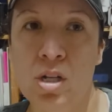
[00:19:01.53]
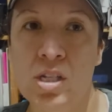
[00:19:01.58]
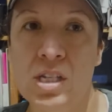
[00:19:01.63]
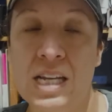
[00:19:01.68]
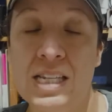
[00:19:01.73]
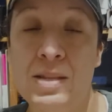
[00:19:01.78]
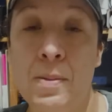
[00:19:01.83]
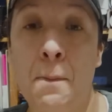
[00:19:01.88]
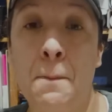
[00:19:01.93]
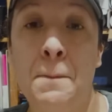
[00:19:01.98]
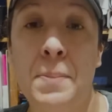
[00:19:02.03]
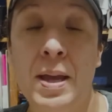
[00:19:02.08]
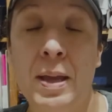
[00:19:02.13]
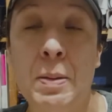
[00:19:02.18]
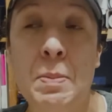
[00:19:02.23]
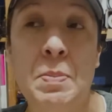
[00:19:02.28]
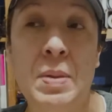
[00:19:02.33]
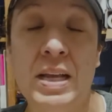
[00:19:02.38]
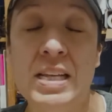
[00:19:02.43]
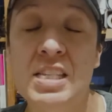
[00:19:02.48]
is a
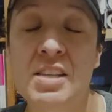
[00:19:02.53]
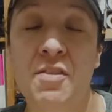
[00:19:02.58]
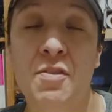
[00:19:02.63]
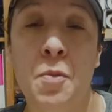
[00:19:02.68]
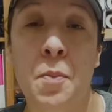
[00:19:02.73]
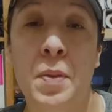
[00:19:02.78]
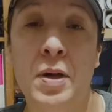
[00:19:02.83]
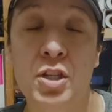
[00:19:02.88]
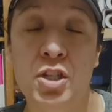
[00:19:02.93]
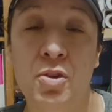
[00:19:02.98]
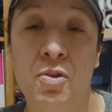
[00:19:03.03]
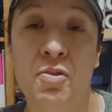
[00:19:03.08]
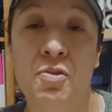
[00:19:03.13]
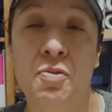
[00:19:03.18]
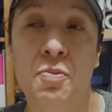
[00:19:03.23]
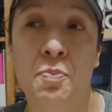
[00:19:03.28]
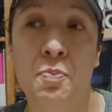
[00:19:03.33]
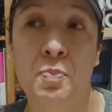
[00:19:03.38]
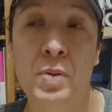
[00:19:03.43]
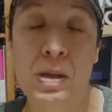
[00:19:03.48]
big mix of a bunch of
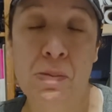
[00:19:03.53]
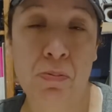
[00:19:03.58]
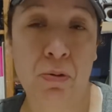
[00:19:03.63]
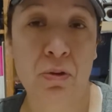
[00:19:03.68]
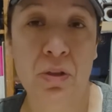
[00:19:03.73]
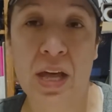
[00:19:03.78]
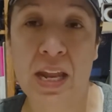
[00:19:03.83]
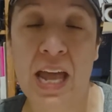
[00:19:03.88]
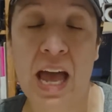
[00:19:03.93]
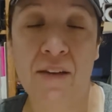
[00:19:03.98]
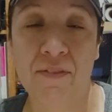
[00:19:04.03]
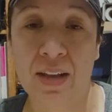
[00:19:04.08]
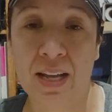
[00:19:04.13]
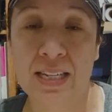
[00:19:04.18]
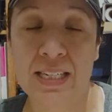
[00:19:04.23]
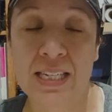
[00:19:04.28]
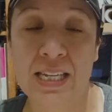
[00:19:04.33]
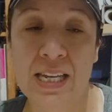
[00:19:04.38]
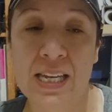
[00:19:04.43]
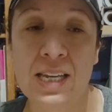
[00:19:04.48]
people that have
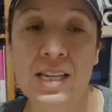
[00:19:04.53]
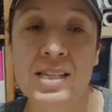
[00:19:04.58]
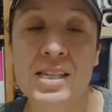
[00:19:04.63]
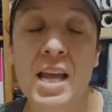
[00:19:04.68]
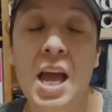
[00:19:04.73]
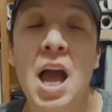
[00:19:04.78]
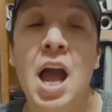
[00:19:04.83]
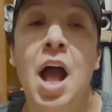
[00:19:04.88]
antiques.